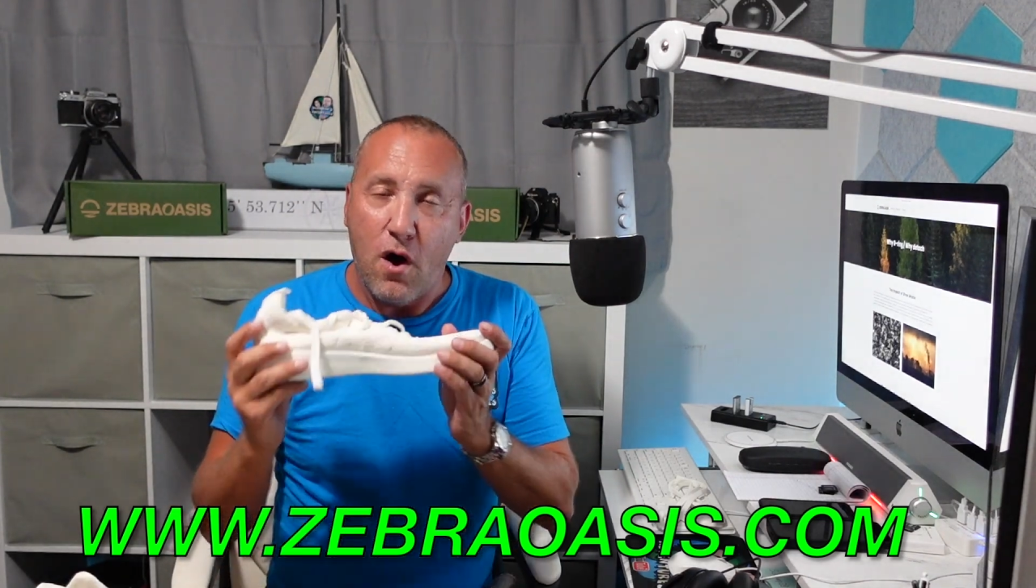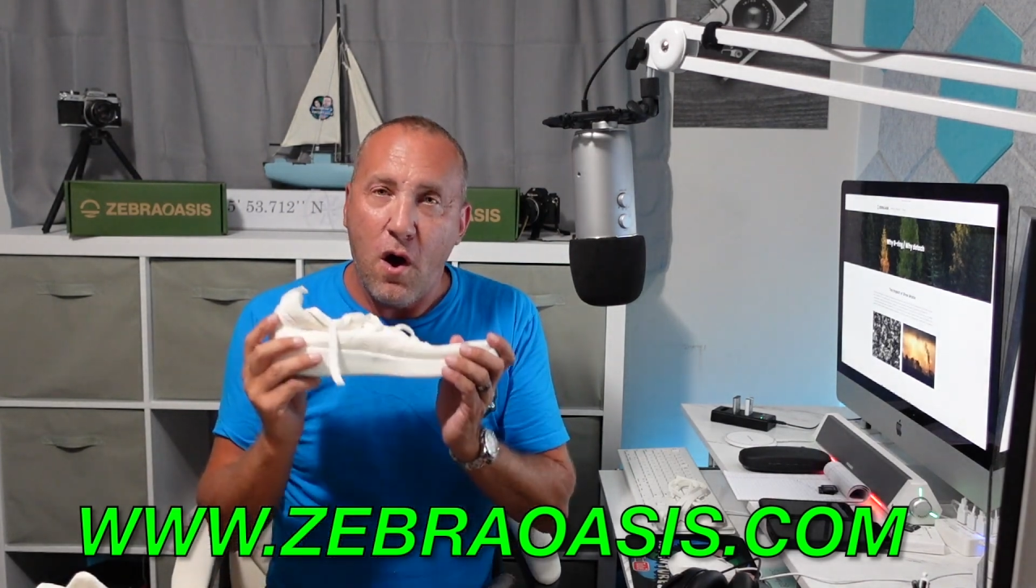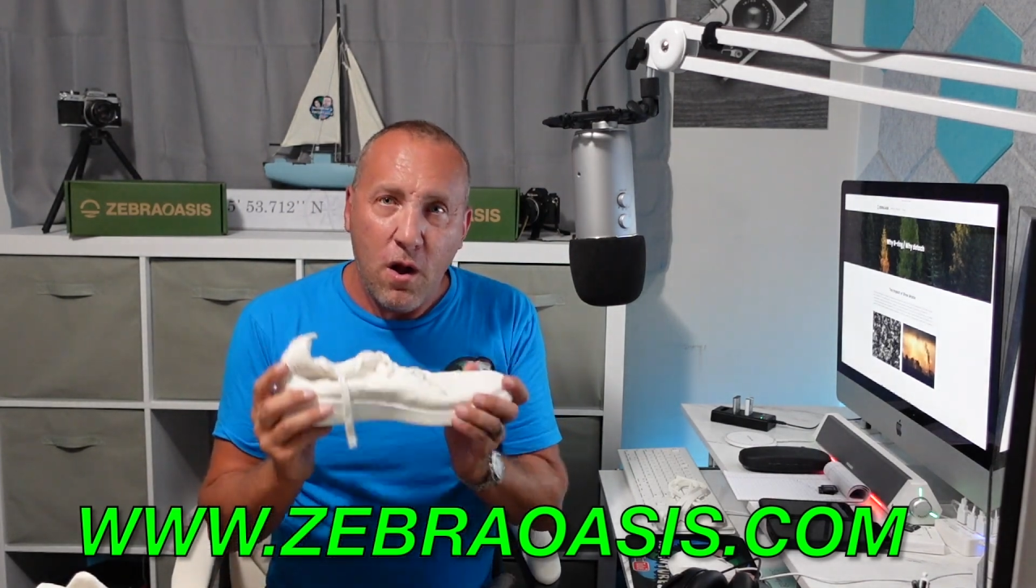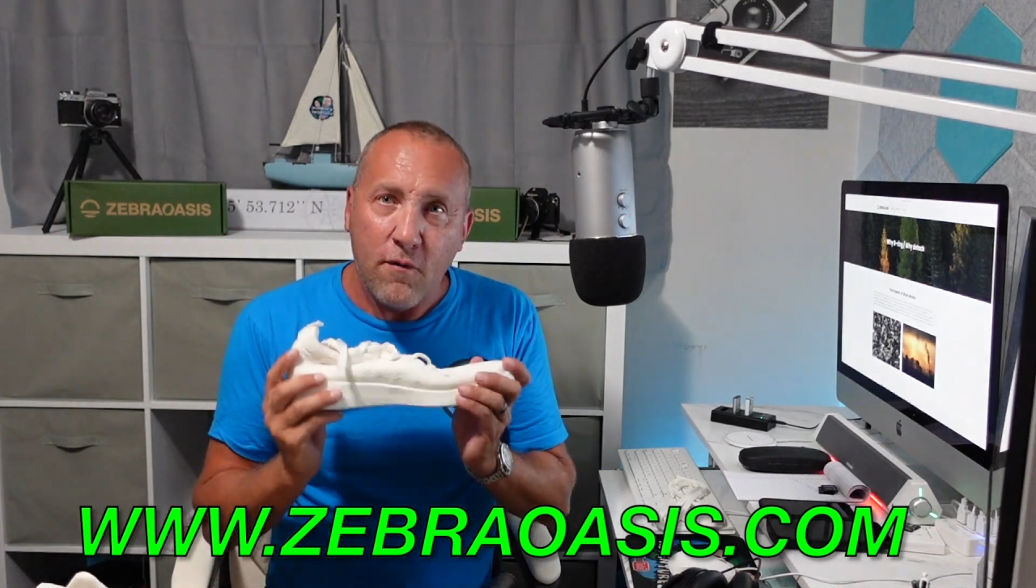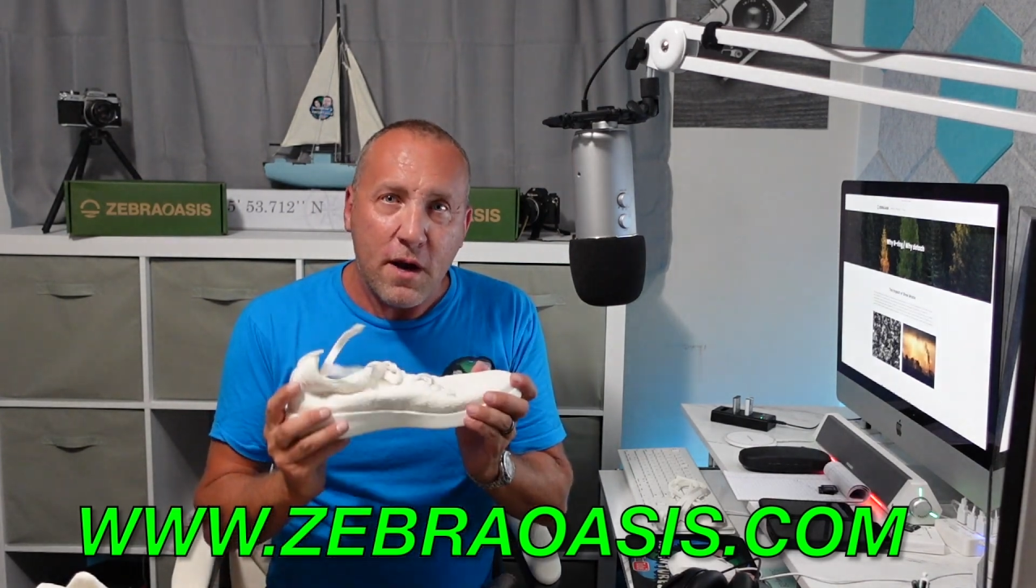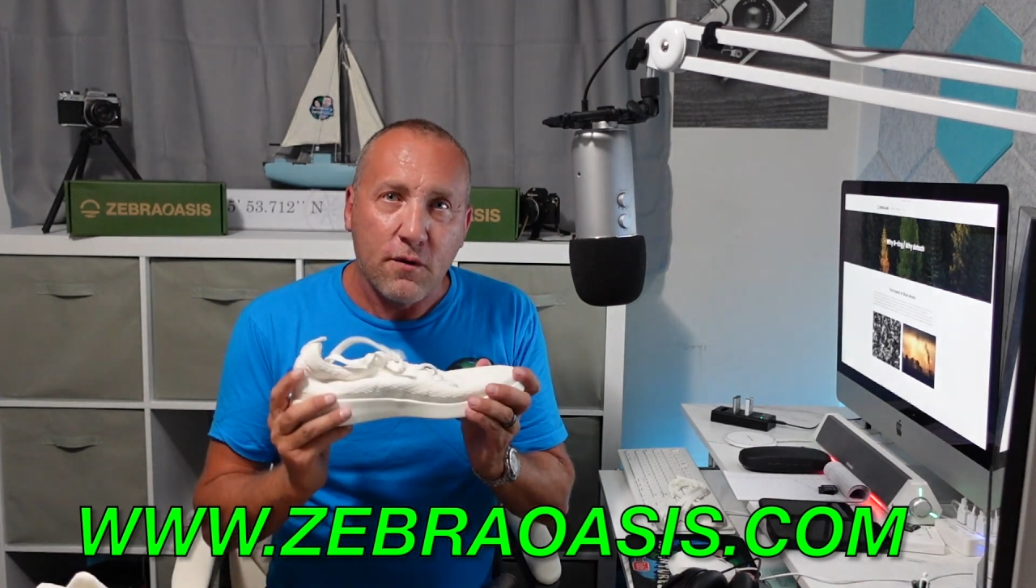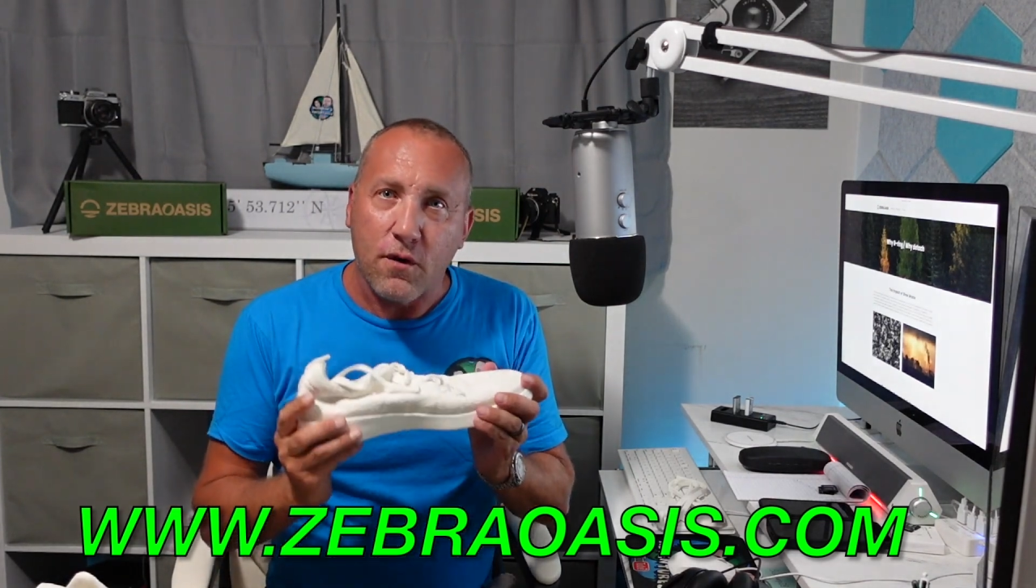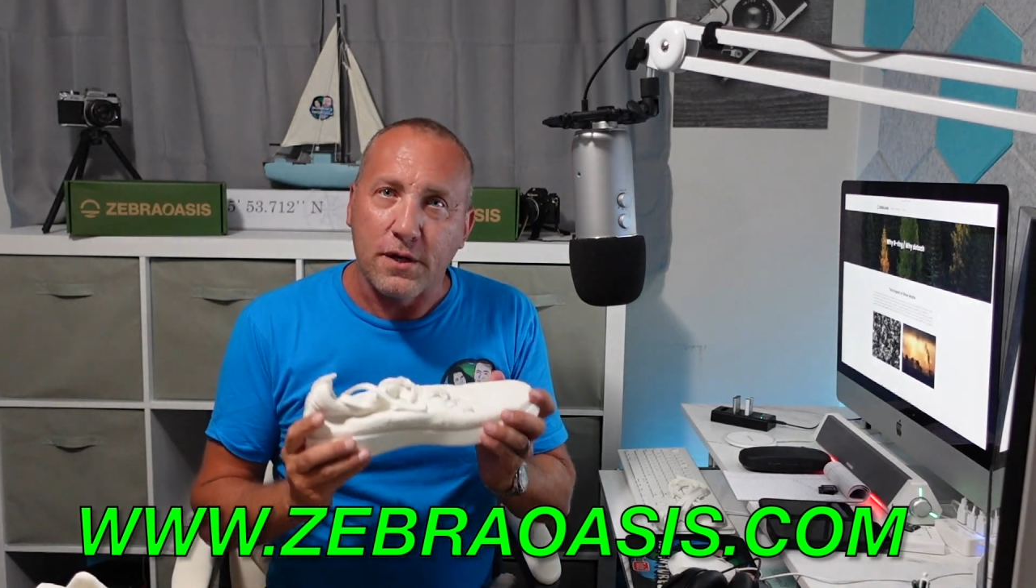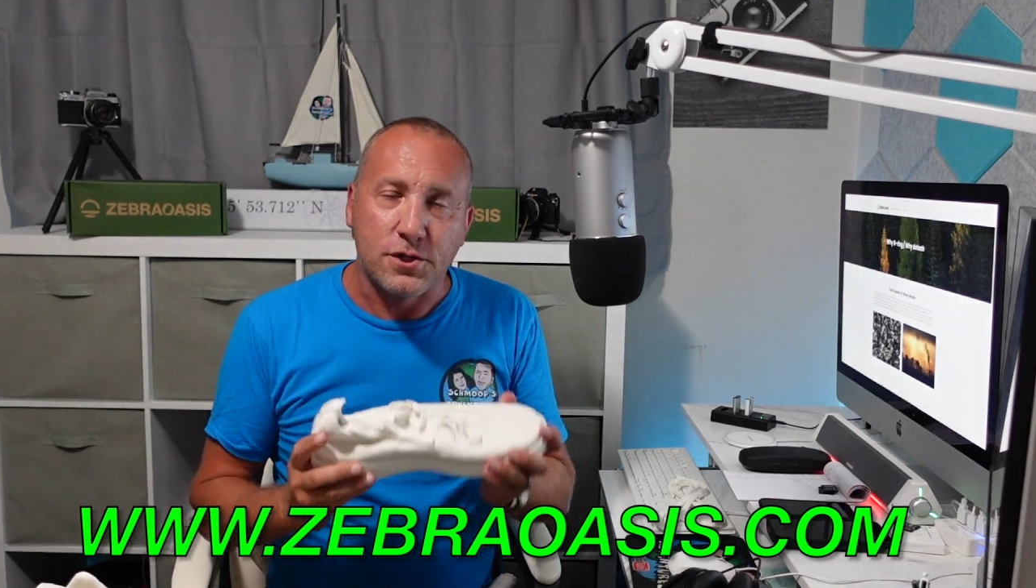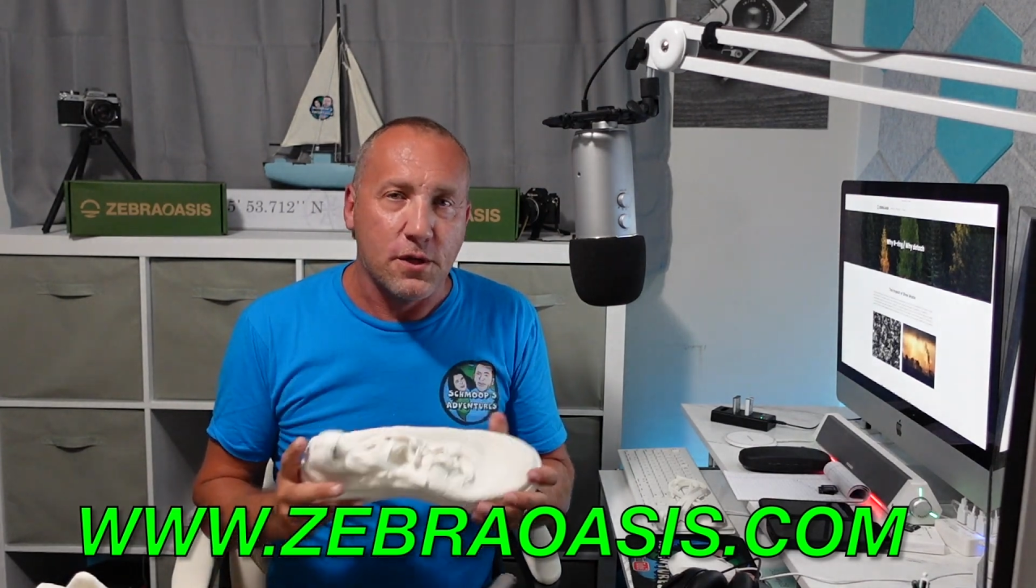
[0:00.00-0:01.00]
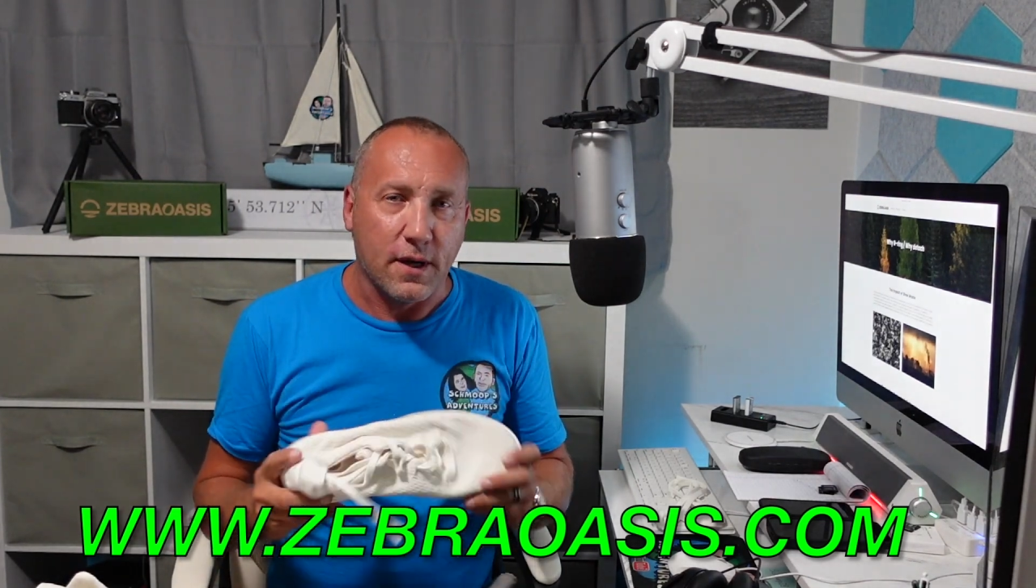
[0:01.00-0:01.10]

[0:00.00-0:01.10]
All around great shoe,